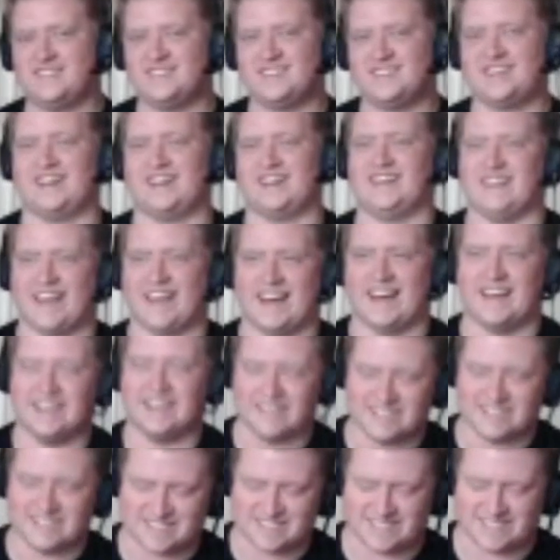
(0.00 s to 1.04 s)
Yeah,
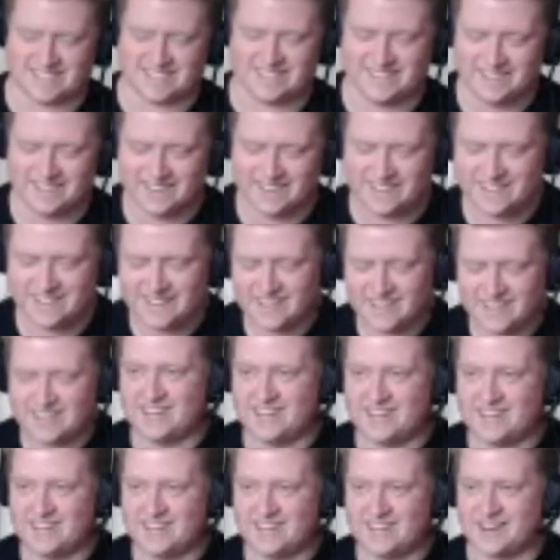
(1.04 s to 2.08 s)
you just
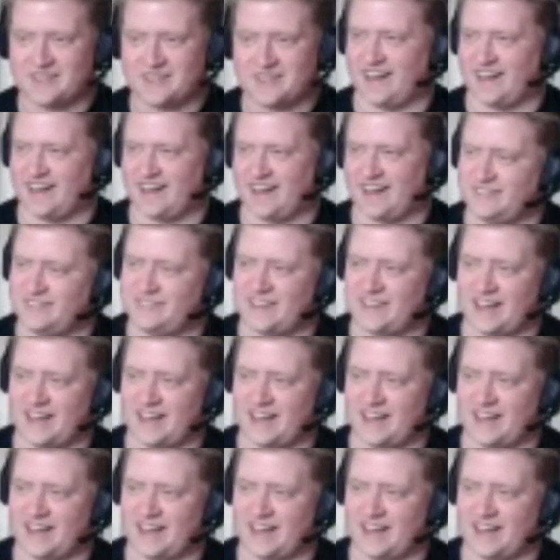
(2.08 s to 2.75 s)
got a mountain of